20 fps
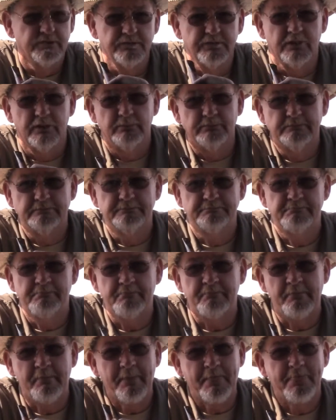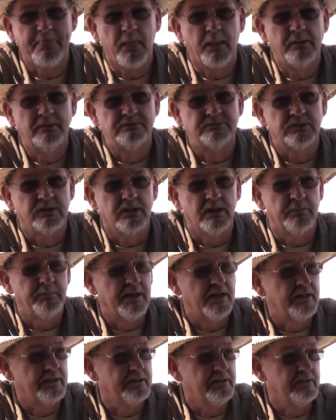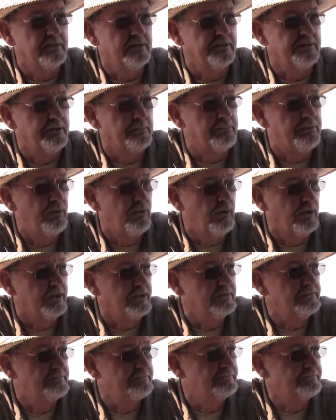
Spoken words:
something. I'm out here on the point,